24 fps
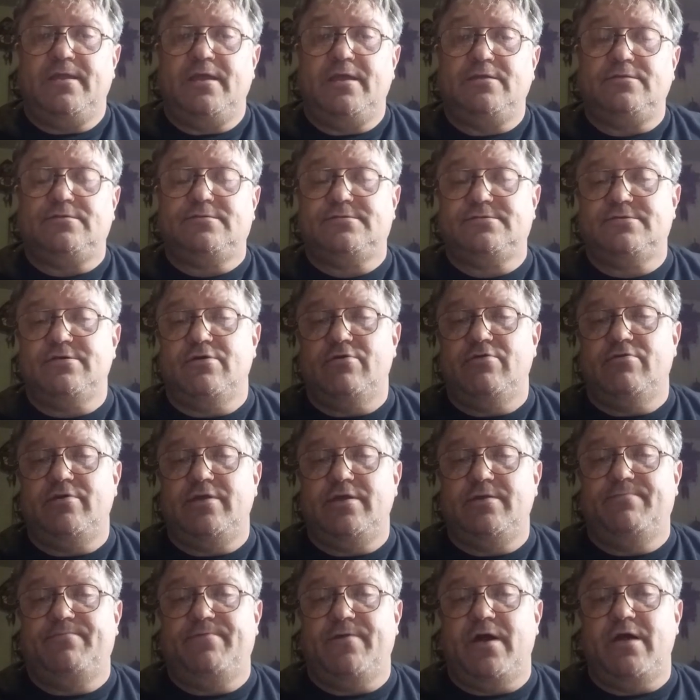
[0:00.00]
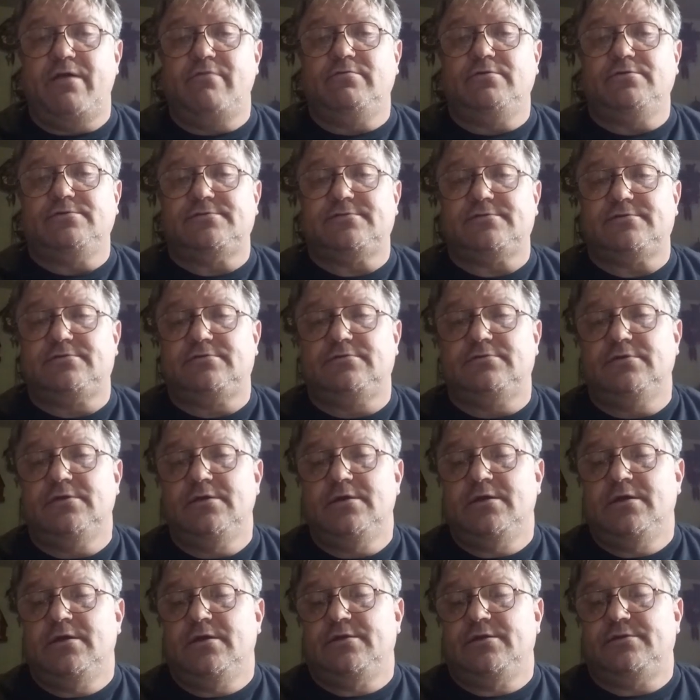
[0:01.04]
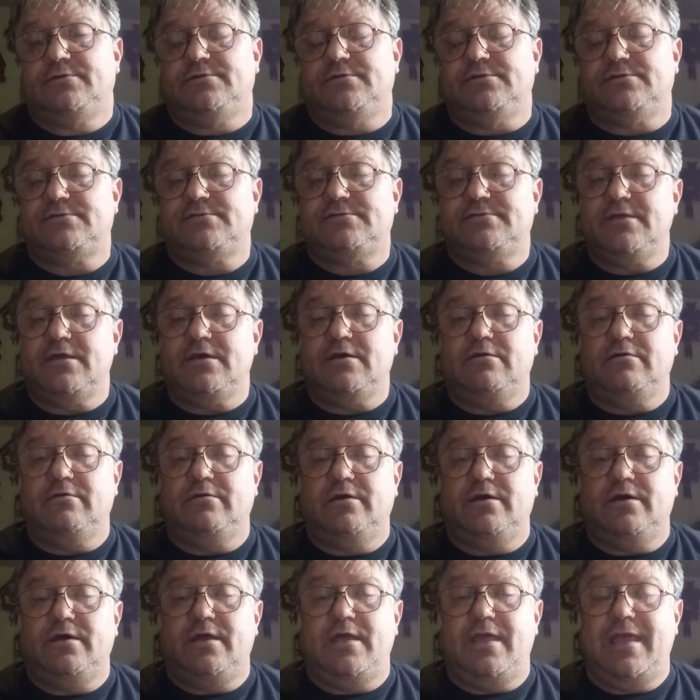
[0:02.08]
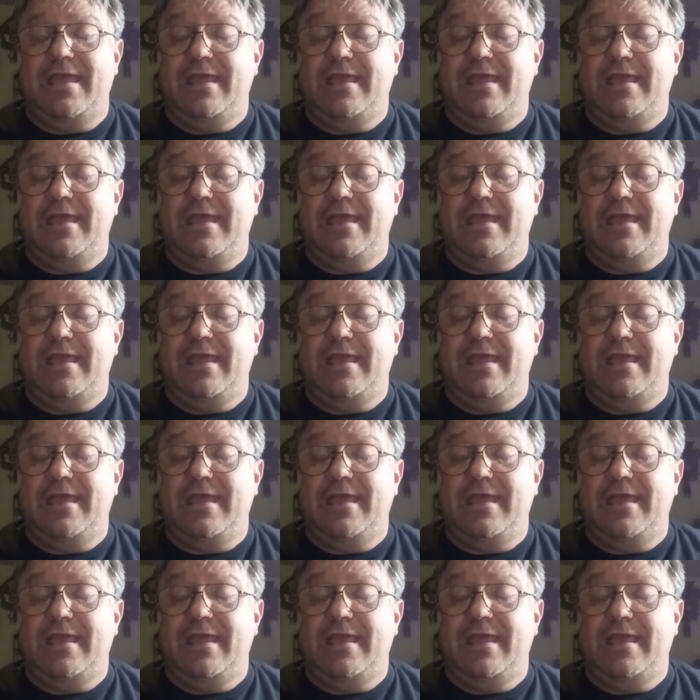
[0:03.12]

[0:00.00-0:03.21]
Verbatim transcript: And so if I was to sell an